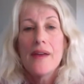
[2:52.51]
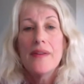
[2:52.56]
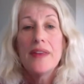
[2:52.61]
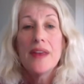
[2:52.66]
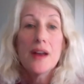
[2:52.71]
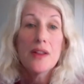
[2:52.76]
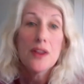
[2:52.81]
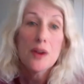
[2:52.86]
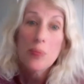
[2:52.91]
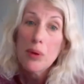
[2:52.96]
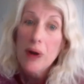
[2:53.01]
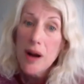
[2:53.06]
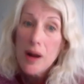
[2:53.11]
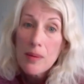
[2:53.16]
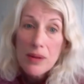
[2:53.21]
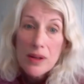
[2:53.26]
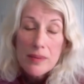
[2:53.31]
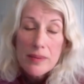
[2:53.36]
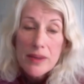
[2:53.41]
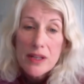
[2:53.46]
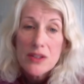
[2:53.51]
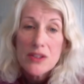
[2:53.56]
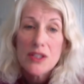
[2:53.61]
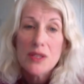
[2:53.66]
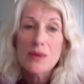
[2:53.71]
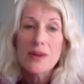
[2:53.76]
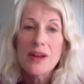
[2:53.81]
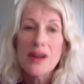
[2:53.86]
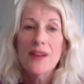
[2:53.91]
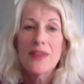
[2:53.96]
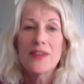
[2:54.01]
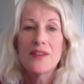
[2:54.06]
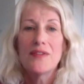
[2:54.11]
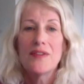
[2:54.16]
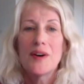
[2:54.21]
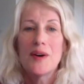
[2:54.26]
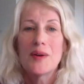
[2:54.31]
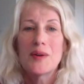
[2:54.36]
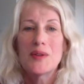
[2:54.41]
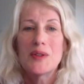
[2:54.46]
The other problem is you get the
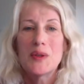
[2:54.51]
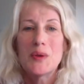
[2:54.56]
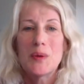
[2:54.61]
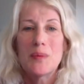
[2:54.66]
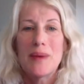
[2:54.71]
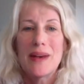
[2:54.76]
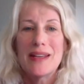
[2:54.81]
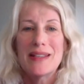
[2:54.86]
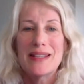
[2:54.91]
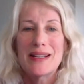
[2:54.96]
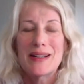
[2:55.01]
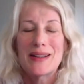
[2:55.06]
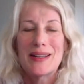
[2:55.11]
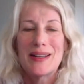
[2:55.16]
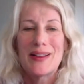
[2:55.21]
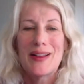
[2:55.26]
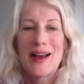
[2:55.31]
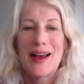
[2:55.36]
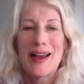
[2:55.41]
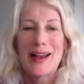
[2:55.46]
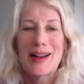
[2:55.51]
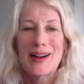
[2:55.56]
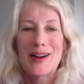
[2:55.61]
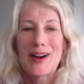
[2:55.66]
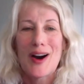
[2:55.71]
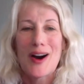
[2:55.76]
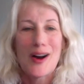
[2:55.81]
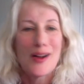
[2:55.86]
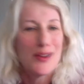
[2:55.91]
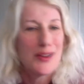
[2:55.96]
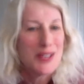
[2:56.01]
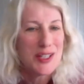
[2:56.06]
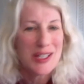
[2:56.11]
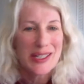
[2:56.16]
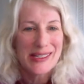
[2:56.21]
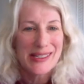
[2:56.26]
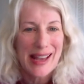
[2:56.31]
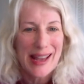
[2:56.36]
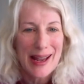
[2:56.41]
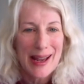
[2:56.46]
folks who are basically like a college
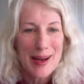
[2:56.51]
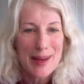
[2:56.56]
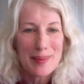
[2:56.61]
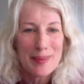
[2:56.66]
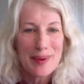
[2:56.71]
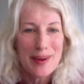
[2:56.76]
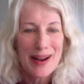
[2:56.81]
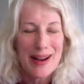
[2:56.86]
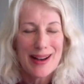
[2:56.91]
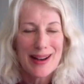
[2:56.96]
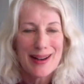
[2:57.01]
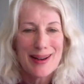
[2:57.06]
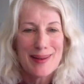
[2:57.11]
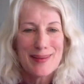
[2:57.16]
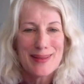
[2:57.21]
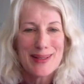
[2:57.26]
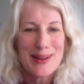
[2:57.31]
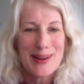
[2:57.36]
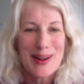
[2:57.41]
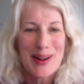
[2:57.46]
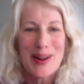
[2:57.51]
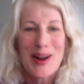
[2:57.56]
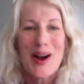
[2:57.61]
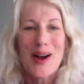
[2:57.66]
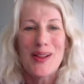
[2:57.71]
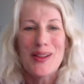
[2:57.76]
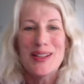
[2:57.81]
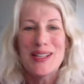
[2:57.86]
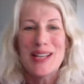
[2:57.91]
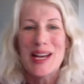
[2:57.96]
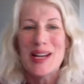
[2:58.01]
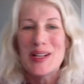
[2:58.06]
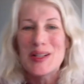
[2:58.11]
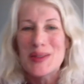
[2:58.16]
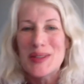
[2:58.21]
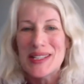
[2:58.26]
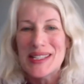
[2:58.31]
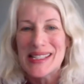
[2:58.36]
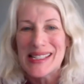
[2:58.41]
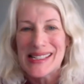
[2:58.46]
exam, a college
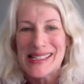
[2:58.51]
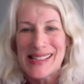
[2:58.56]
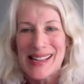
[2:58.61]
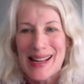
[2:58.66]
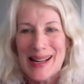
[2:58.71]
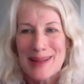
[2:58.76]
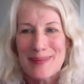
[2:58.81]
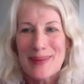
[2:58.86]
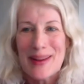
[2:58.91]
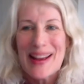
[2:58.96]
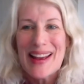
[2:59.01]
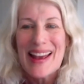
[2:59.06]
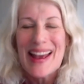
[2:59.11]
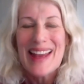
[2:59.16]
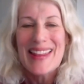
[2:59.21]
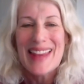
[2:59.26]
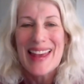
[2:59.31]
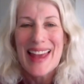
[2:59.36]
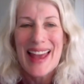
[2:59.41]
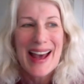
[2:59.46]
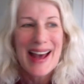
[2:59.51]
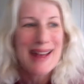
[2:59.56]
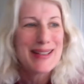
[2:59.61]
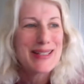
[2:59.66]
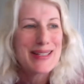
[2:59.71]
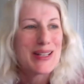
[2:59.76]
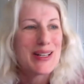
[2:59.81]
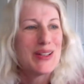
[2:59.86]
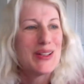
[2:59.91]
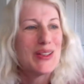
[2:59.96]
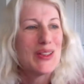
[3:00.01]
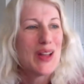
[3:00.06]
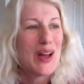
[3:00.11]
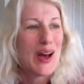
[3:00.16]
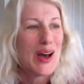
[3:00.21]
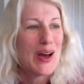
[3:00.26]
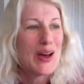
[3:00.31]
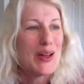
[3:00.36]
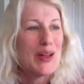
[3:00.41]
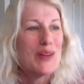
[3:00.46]
entrance exam. They ask a
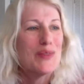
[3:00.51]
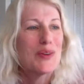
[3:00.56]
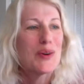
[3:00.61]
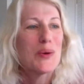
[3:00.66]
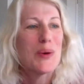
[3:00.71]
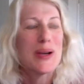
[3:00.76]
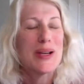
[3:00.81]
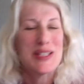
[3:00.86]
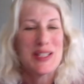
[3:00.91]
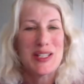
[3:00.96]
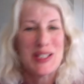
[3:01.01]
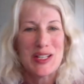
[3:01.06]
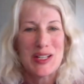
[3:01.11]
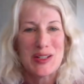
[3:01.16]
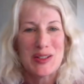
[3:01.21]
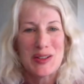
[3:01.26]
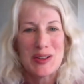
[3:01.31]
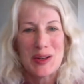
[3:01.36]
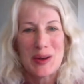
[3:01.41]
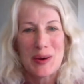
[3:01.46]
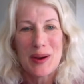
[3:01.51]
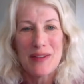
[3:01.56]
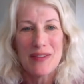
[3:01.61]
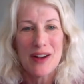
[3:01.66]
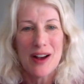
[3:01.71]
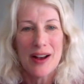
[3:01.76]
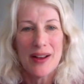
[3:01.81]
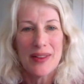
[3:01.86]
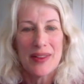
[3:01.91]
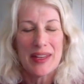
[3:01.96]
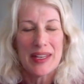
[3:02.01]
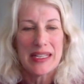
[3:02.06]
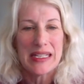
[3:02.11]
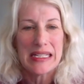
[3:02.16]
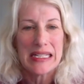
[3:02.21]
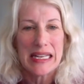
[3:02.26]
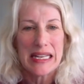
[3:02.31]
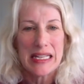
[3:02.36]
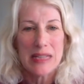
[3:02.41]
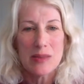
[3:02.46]
lot of questions. I've gotten these
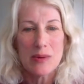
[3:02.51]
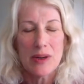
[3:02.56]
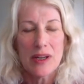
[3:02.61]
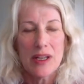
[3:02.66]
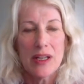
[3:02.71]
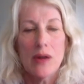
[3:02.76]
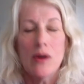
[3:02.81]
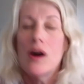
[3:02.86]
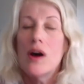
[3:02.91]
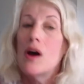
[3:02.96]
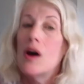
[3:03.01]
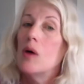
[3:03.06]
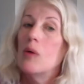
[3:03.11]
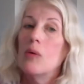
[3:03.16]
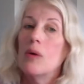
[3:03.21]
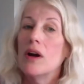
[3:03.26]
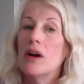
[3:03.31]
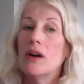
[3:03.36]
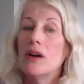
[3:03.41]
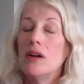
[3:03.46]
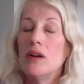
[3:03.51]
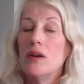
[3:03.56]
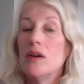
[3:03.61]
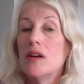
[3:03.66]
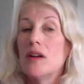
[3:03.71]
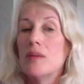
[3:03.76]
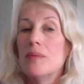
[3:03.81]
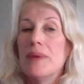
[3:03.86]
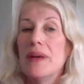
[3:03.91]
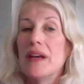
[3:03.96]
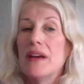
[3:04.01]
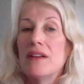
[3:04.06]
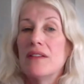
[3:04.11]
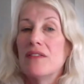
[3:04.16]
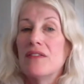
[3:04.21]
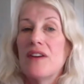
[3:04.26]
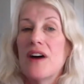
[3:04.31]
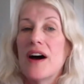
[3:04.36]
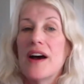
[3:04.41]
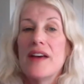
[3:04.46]
things where, you know, where are you going to be in
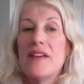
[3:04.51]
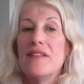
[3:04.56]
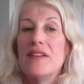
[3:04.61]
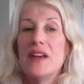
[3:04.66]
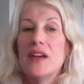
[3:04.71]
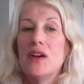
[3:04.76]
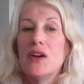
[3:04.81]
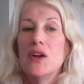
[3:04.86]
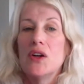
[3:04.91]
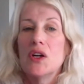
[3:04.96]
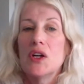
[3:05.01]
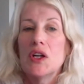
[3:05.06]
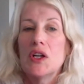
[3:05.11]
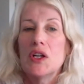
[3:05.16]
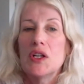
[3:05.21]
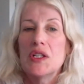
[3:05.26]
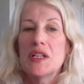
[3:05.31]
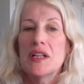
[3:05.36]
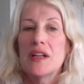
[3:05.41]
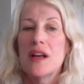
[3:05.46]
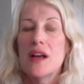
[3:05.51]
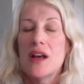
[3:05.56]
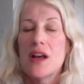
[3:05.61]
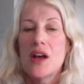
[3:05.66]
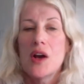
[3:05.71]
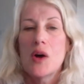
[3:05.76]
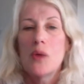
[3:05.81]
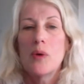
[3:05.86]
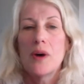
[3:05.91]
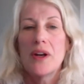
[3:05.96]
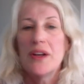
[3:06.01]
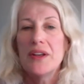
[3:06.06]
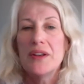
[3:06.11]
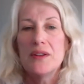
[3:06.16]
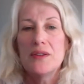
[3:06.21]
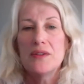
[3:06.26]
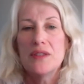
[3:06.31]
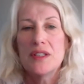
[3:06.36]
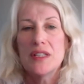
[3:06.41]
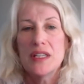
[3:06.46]
5 years? And what do
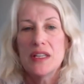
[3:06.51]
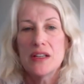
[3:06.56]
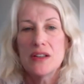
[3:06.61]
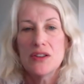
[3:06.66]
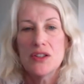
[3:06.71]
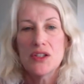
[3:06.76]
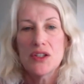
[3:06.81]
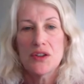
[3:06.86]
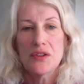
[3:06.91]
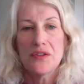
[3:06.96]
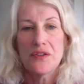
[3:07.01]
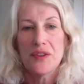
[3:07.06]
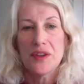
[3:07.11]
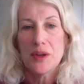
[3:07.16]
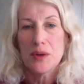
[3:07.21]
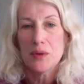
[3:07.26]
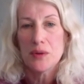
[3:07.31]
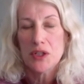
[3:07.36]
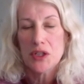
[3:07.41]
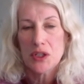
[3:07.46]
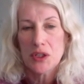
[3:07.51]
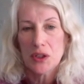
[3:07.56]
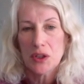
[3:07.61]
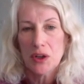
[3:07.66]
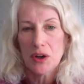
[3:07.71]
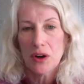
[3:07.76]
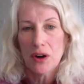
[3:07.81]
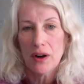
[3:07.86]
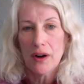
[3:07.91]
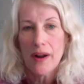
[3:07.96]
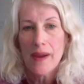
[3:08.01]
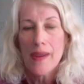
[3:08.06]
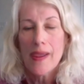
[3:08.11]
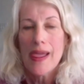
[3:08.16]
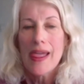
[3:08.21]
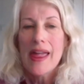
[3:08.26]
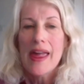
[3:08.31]
you see as your future?